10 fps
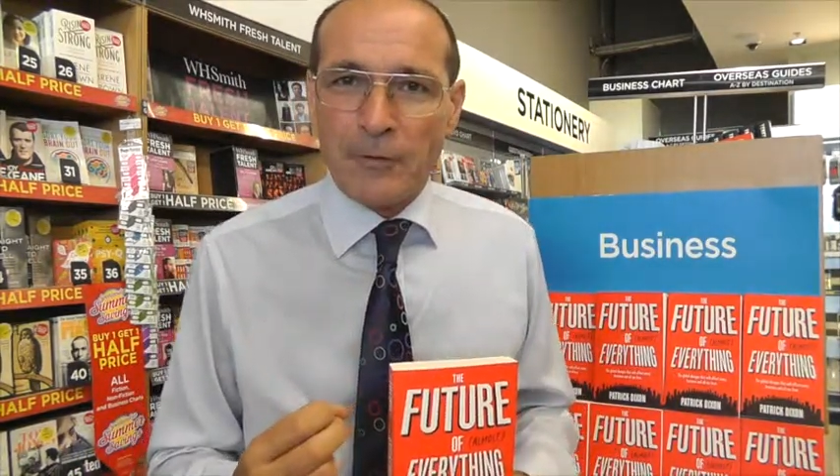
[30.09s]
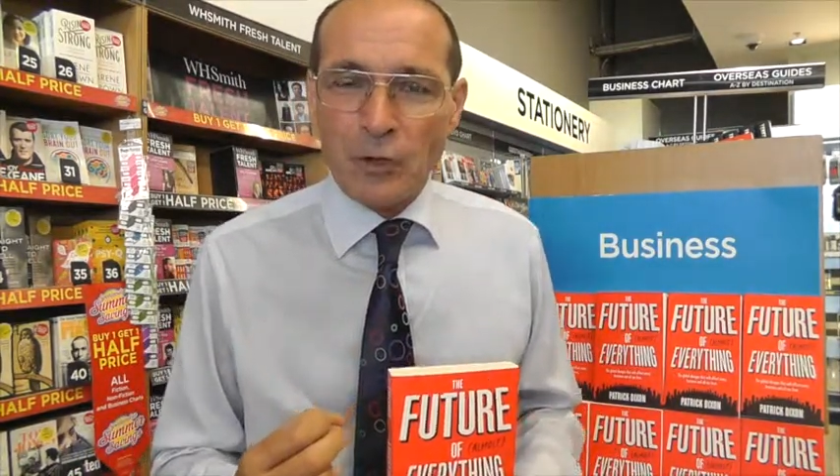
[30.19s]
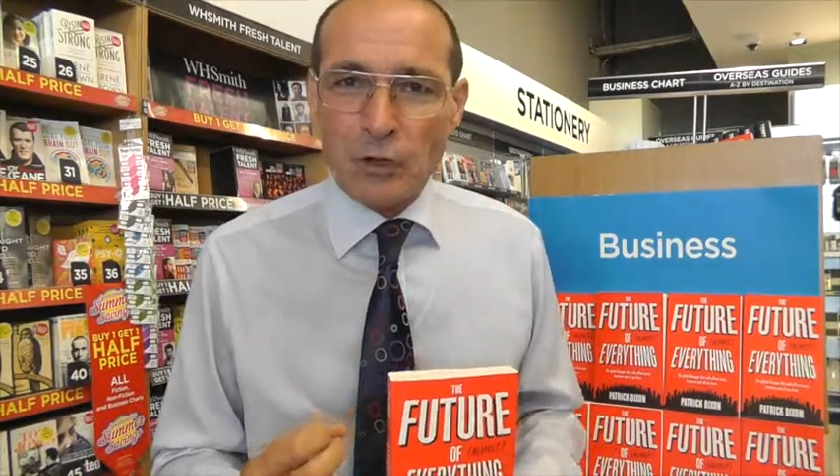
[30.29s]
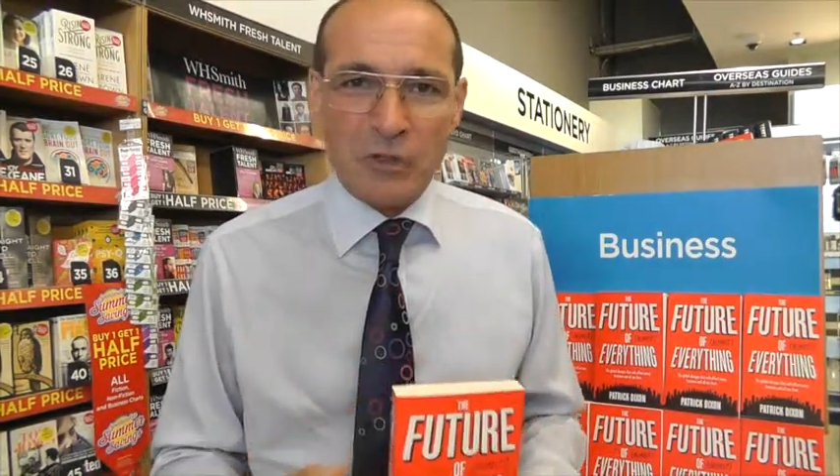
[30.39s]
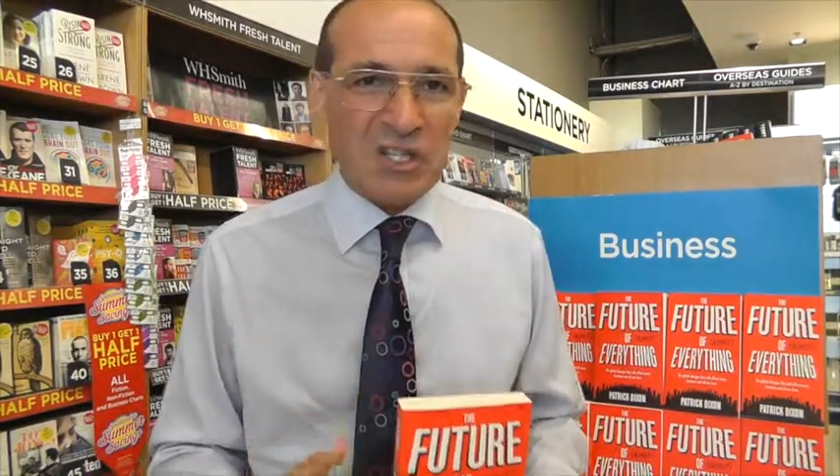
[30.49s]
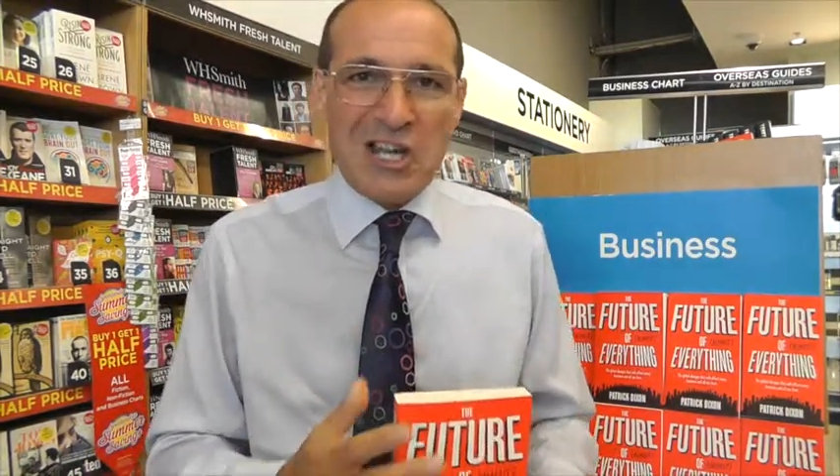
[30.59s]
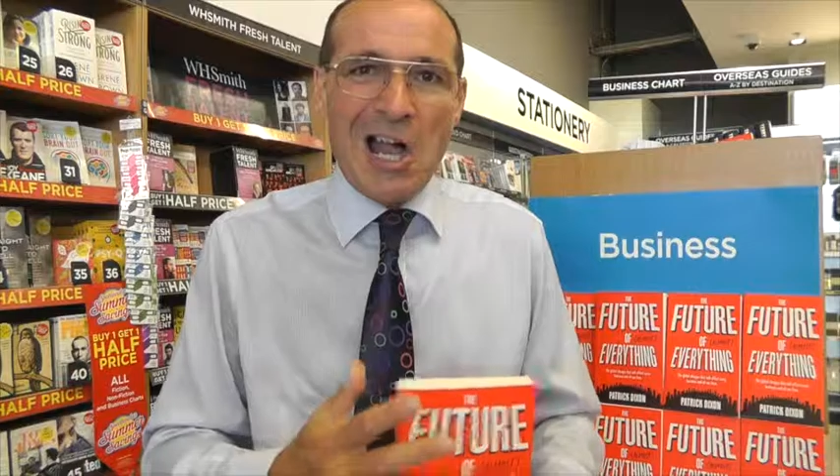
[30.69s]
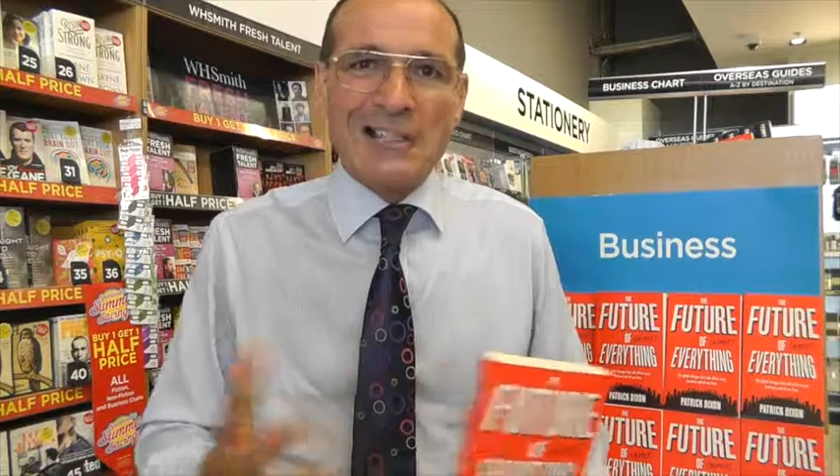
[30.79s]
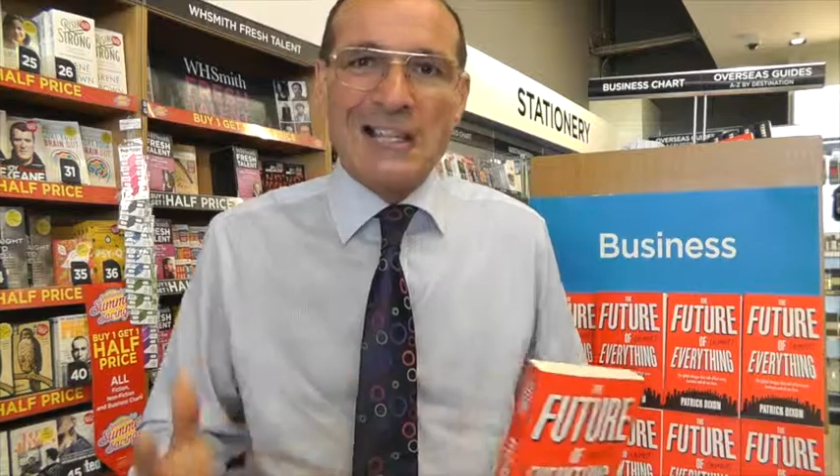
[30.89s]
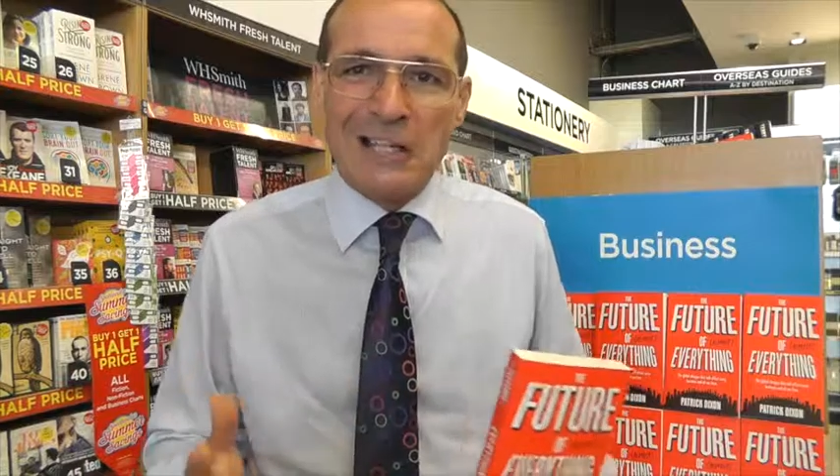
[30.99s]
future is
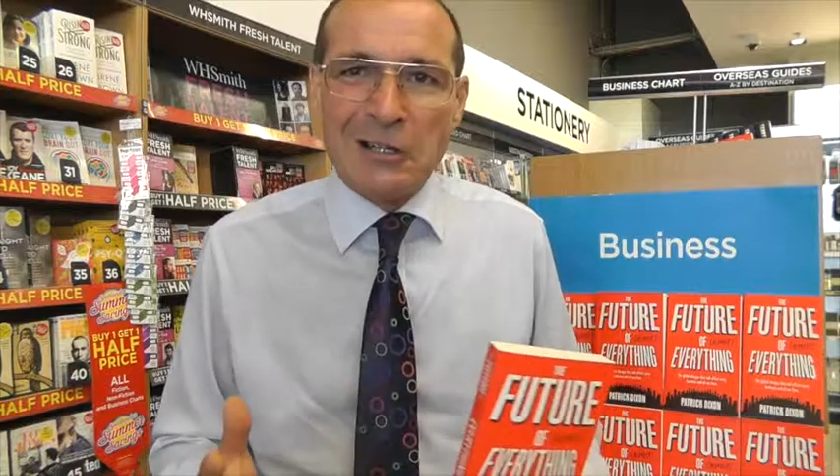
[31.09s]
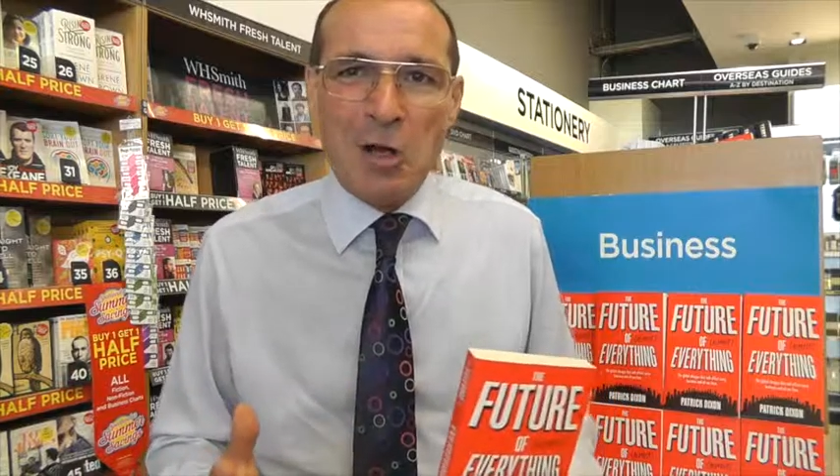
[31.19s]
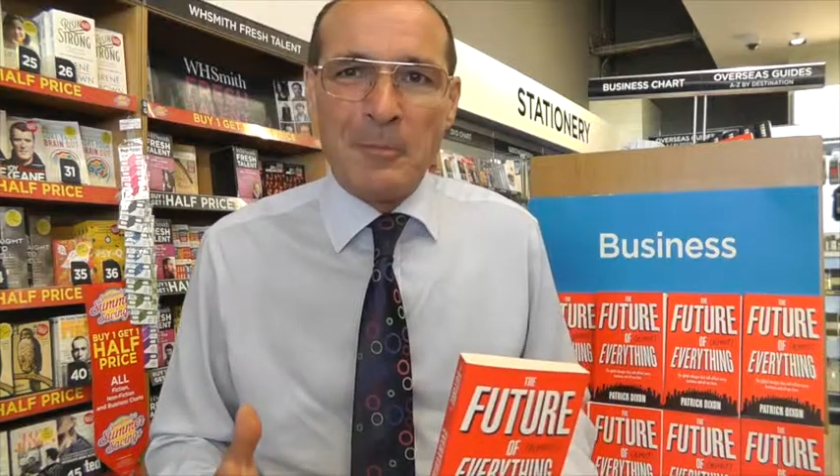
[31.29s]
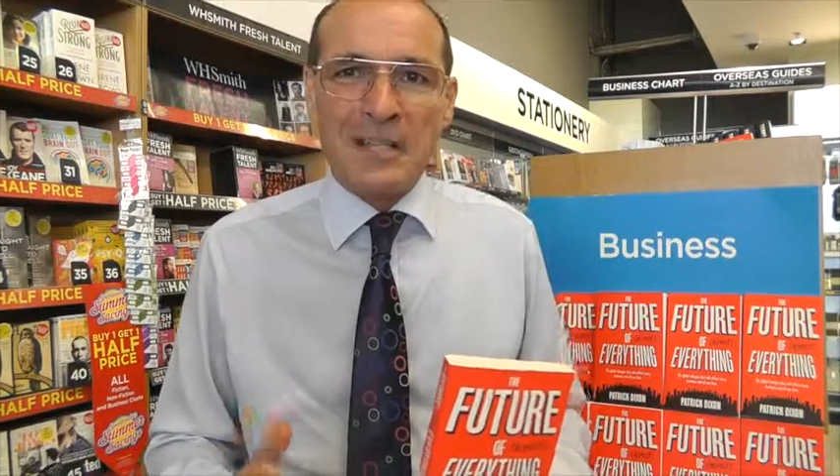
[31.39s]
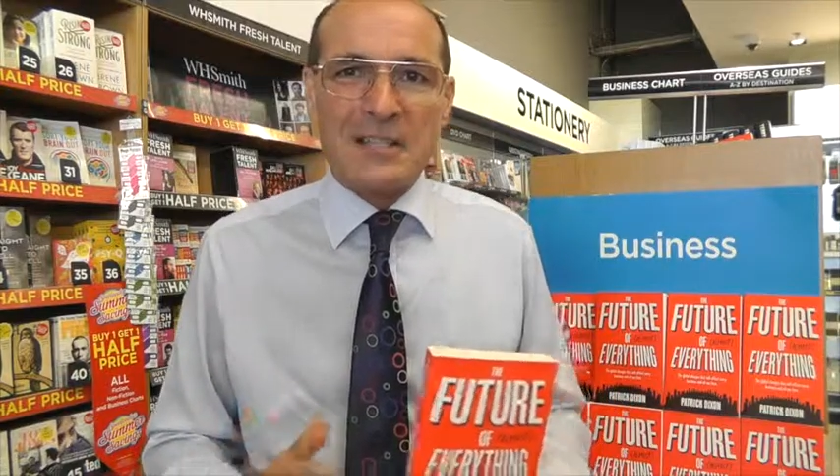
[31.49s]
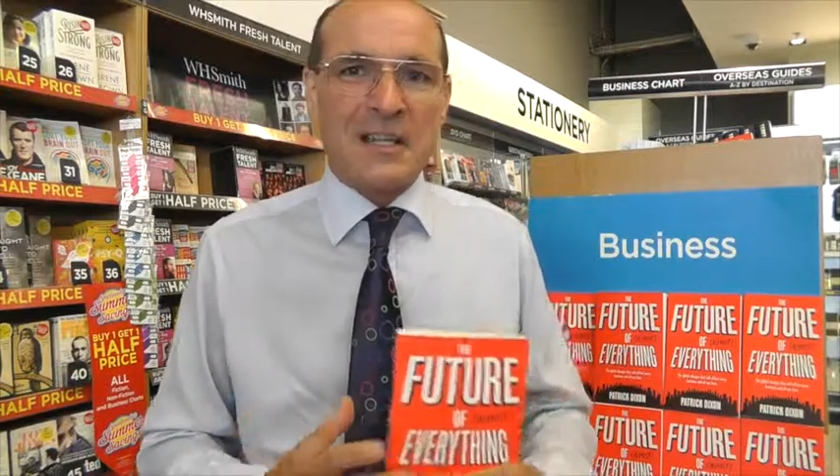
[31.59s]
not economics,